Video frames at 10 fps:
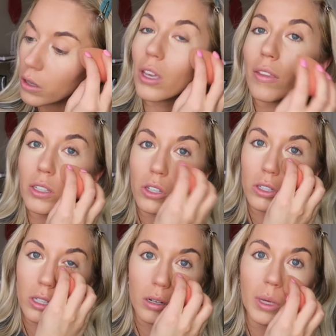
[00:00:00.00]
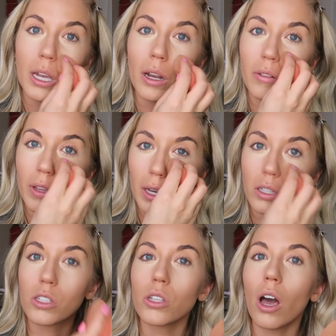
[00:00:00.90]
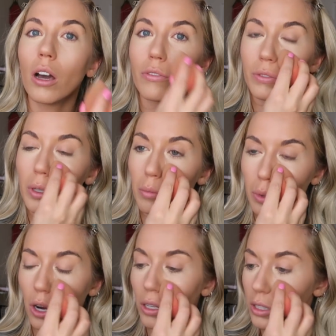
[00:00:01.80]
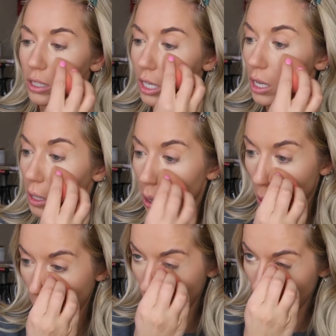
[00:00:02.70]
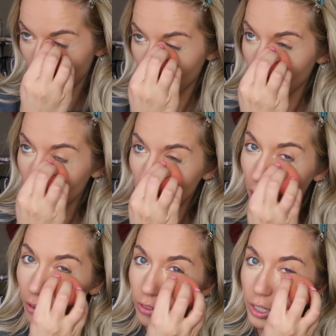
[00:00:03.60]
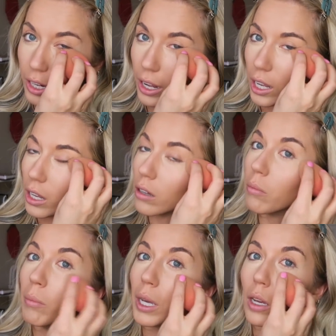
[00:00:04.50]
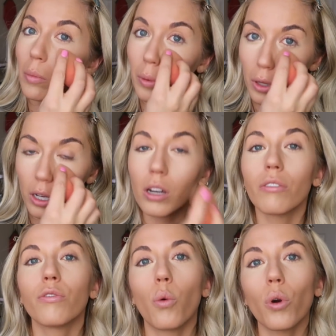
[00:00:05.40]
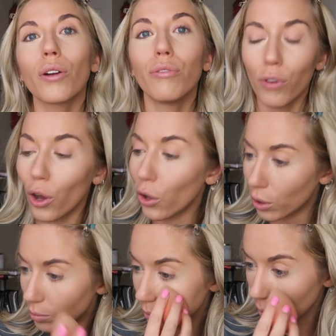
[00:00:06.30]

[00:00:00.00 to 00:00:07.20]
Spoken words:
So yeah, this looks gonna be kind of like a soft, bronzy, everyday makeup look for fall.